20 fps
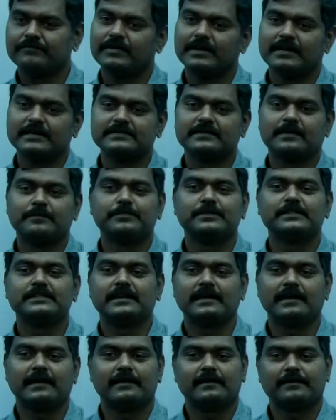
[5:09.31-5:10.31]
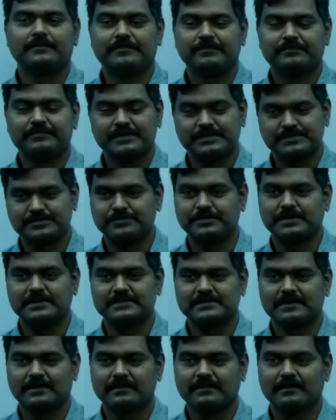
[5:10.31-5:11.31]
For example, 350
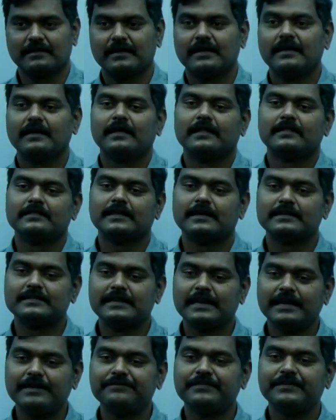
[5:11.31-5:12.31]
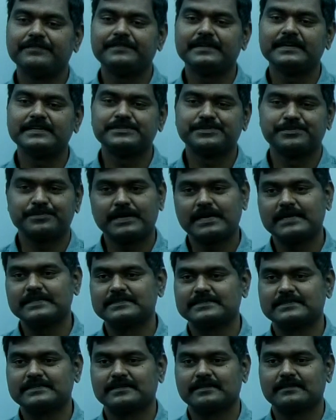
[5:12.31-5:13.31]
students are there. The 350
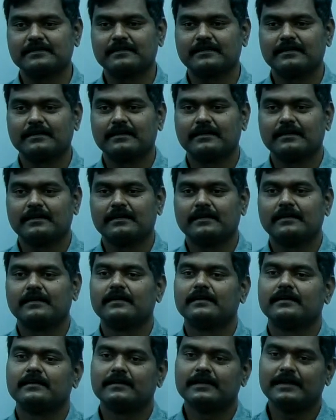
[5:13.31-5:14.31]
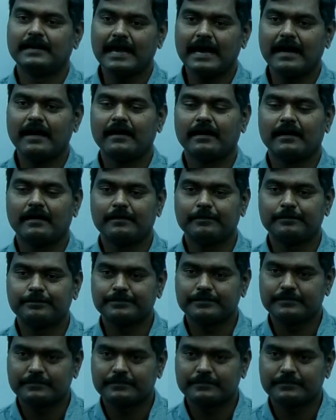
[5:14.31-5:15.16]
students, their